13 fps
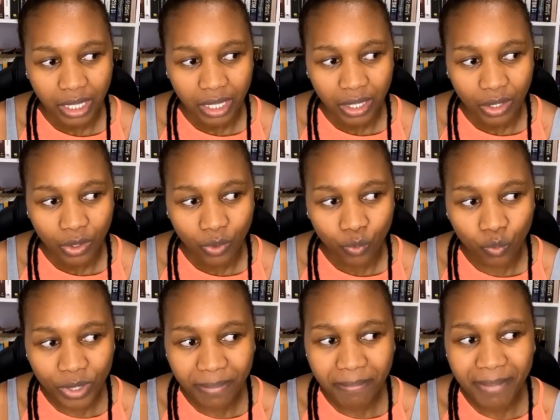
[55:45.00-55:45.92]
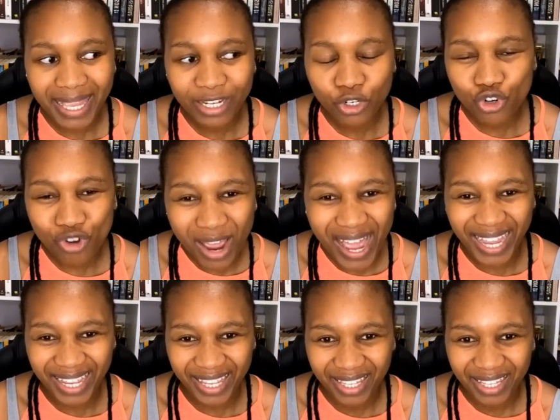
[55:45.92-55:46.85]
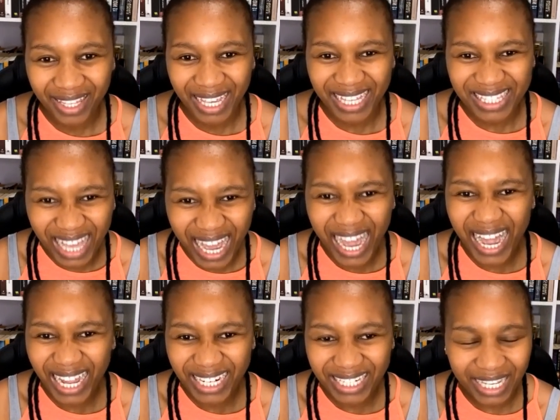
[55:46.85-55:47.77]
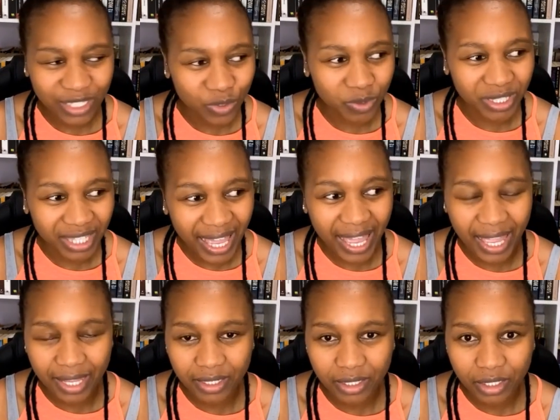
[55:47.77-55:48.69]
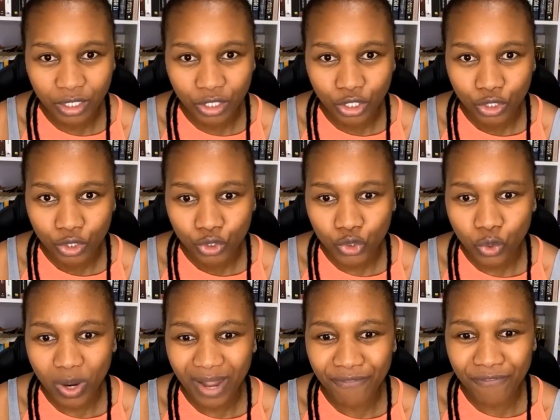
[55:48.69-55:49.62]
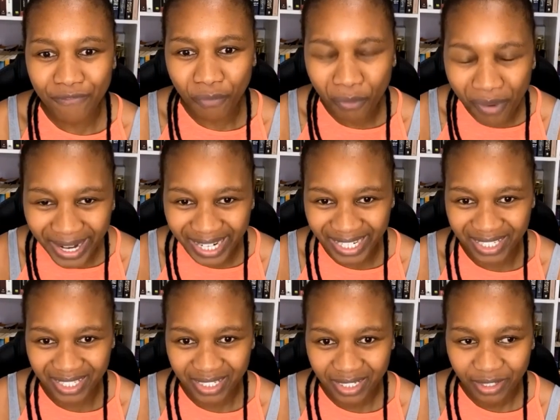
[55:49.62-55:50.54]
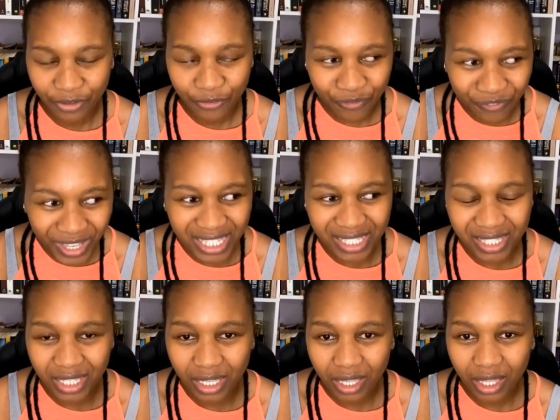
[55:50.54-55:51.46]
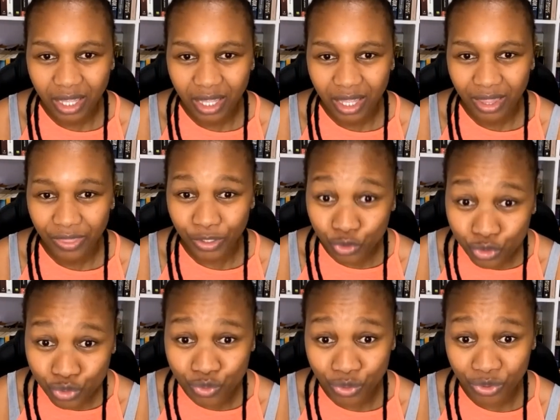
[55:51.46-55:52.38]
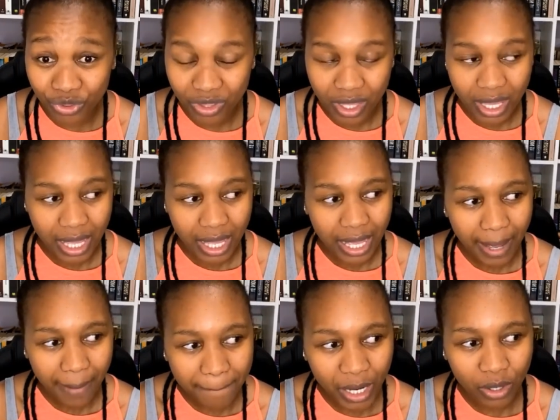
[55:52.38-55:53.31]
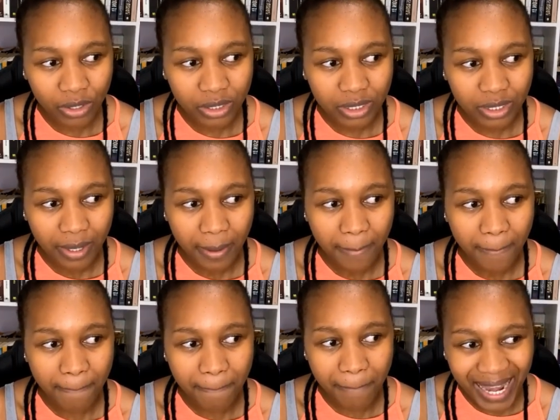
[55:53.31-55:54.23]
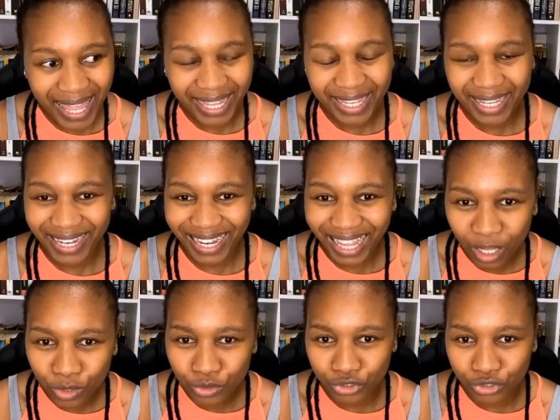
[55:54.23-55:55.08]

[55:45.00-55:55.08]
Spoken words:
We may try as hard as we can to avoid facing the truth about Black culture.